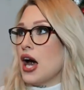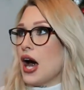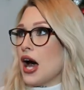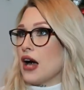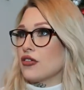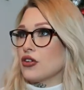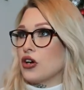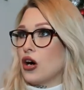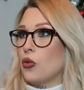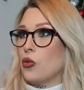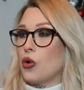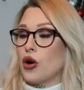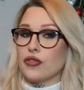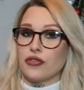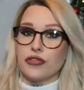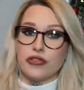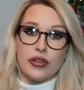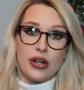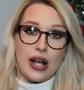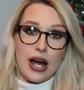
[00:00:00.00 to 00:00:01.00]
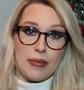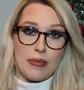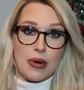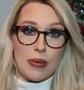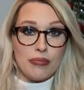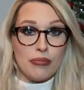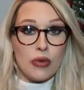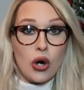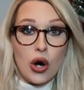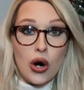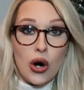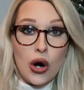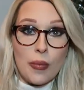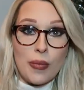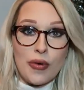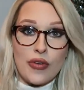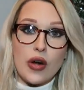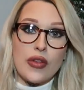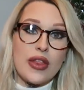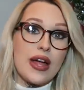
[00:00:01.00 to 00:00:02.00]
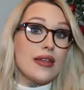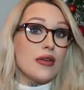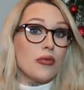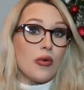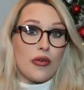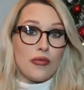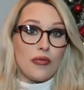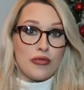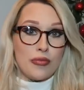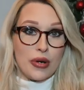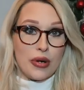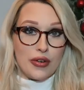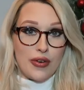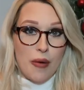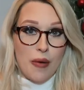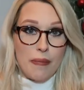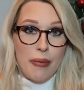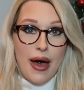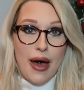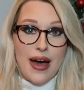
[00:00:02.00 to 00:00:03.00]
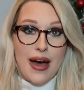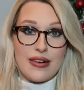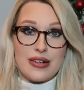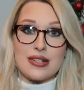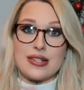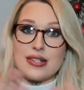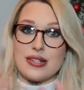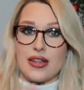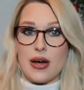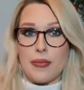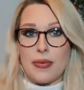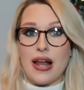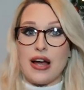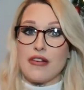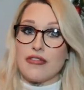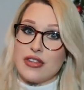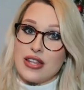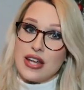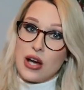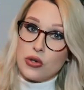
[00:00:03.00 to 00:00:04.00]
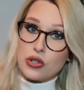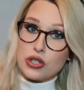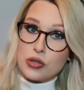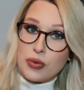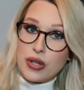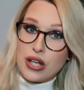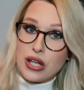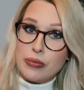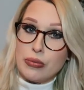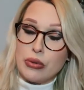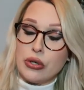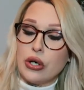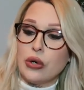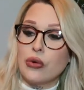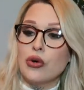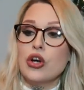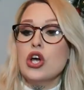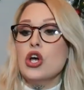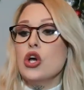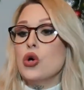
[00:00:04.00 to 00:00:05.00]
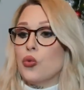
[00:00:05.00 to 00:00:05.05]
I've got one for like my mom. I've got then one for my grandparents. So that'll be like for the older people.